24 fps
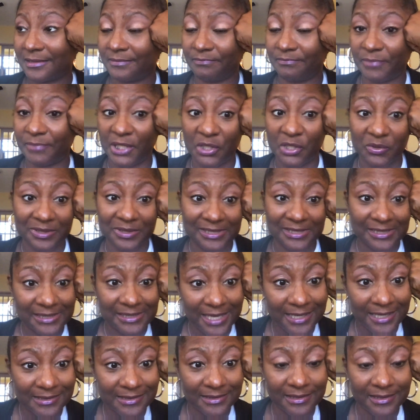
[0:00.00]
be on
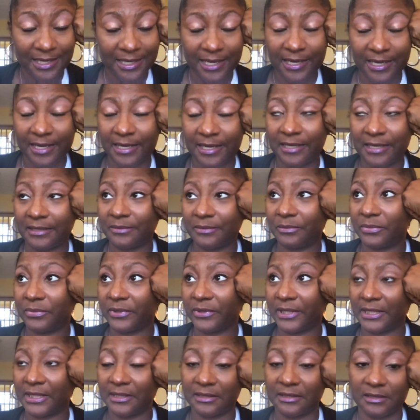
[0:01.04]
set and
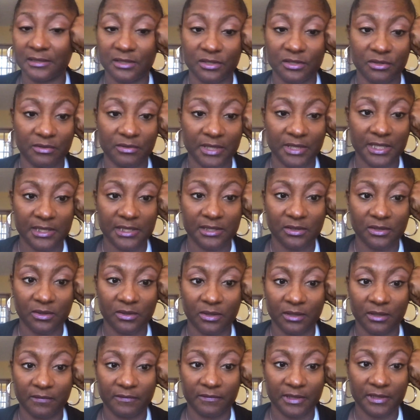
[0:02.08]
bring to us
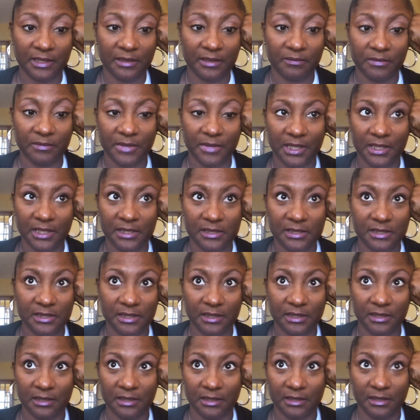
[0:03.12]
all of the
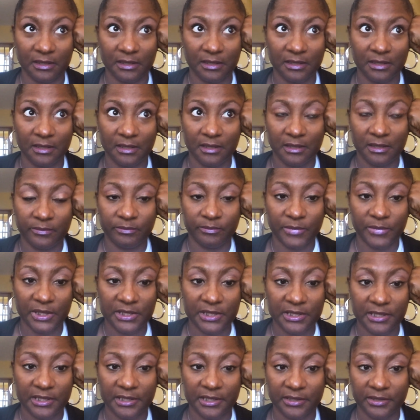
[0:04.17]
amazing
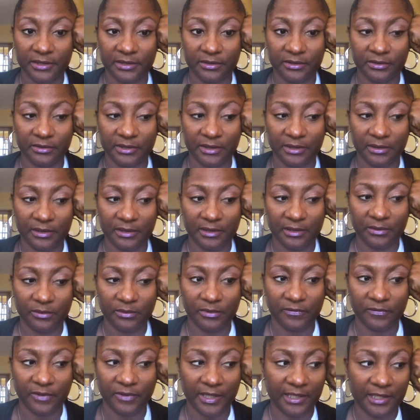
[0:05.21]
material that
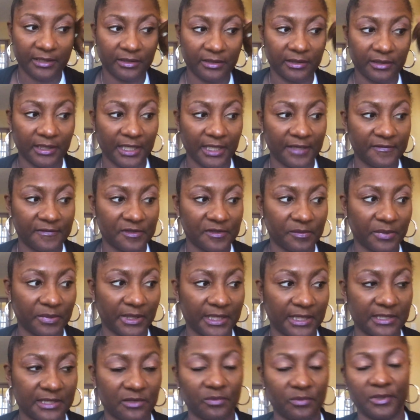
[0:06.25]
we've had our lives
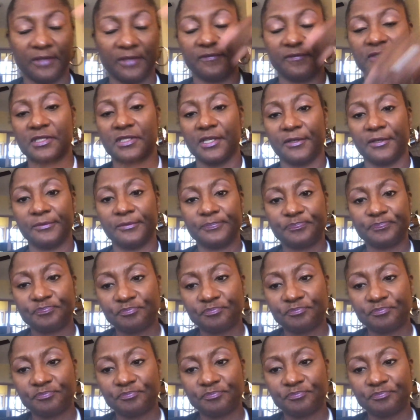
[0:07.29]
blessed with. So